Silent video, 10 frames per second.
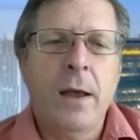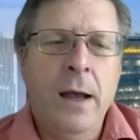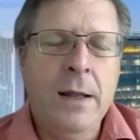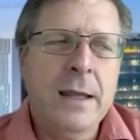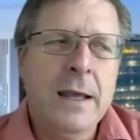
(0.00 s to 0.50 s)

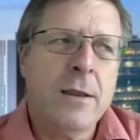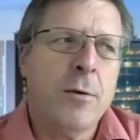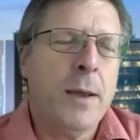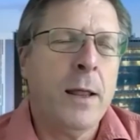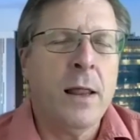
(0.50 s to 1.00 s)
I think
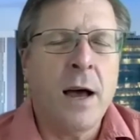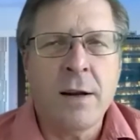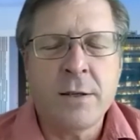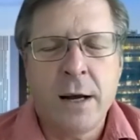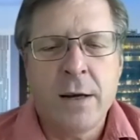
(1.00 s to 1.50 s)
there'll be a lot
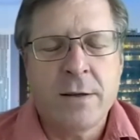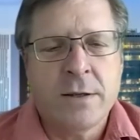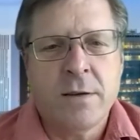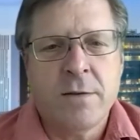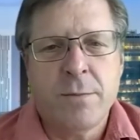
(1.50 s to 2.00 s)
of
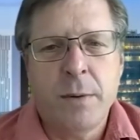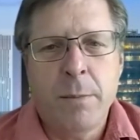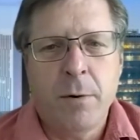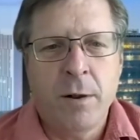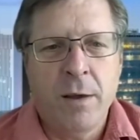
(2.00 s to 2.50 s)
changes if
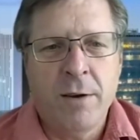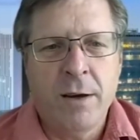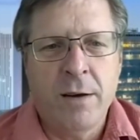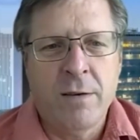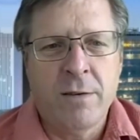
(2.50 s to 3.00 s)
people are
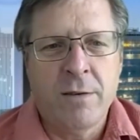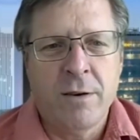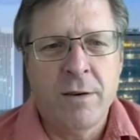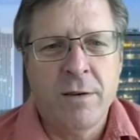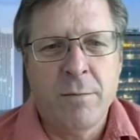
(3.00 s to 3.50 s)
living
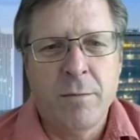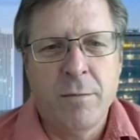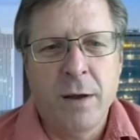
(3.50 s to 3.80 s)
to